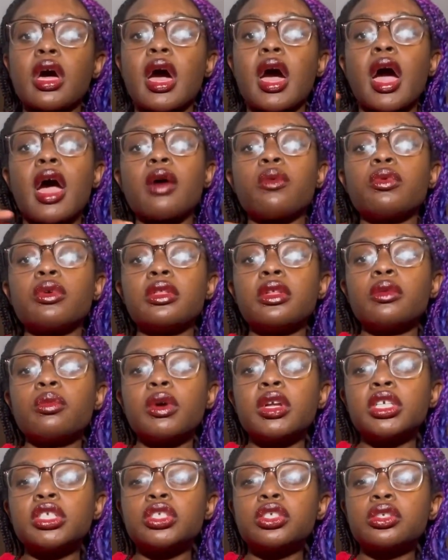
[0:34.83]
I really
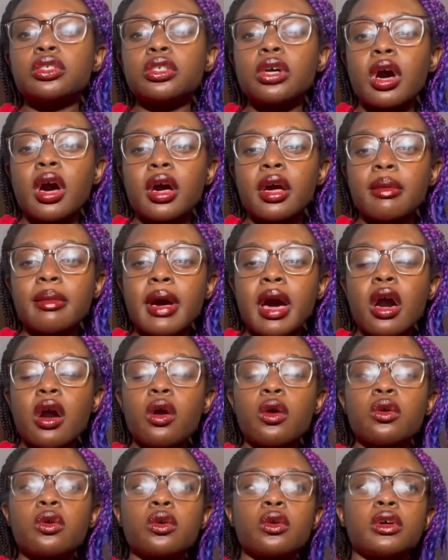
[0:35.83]
wanted to talk
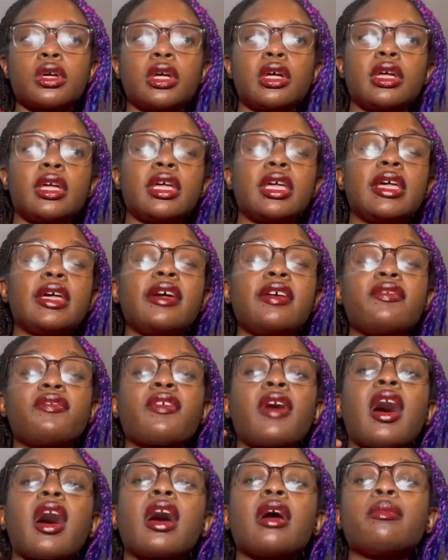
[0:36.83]
about if
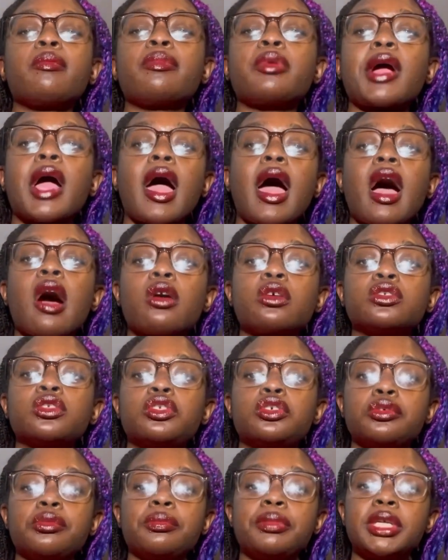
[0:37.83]
I'm proud
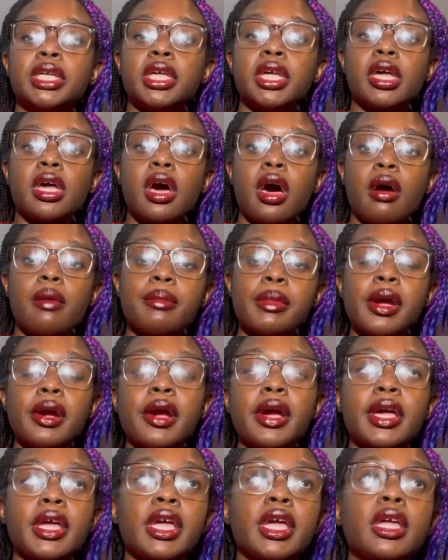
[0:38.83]
to be
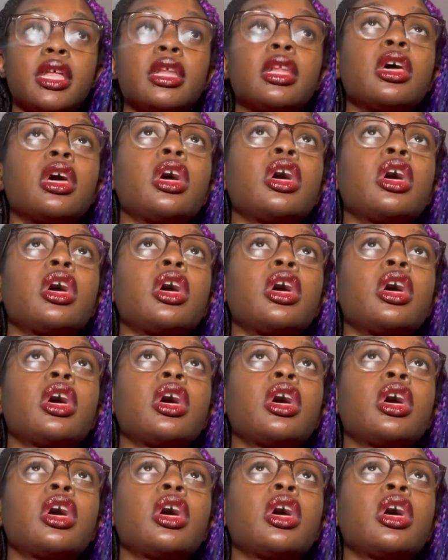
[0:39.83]
American.